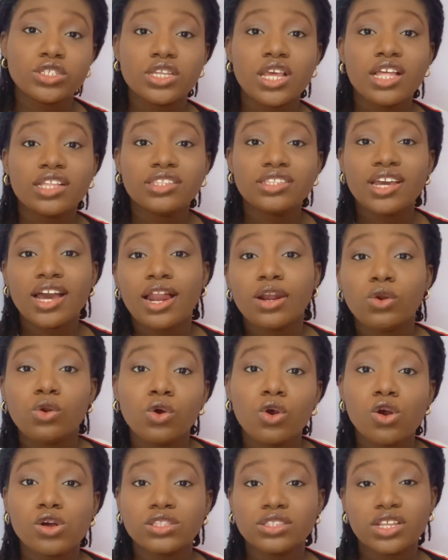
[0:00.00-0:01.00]
they are low
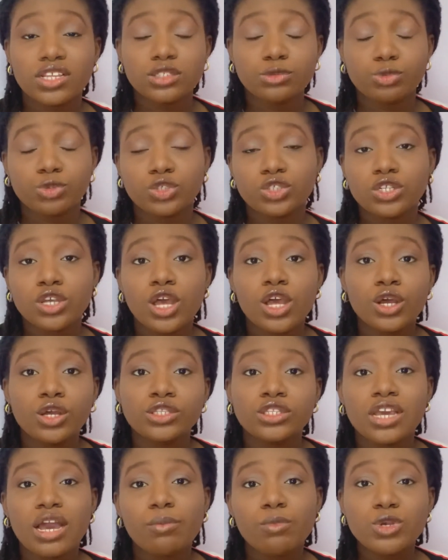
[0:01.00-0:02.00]
content books. They
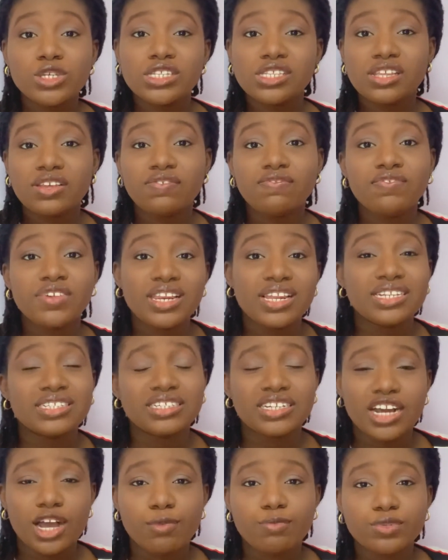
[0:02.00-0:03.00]
are mostly filling the
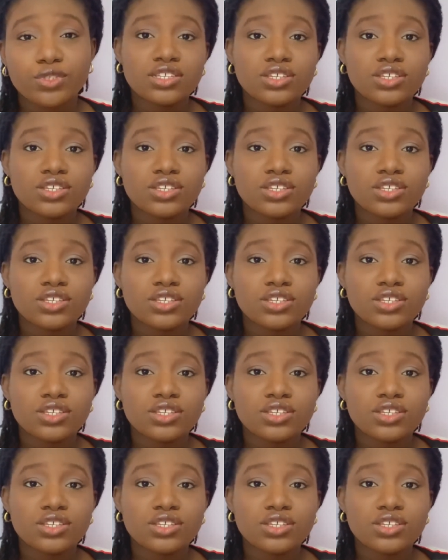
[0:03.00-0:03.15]
gaps.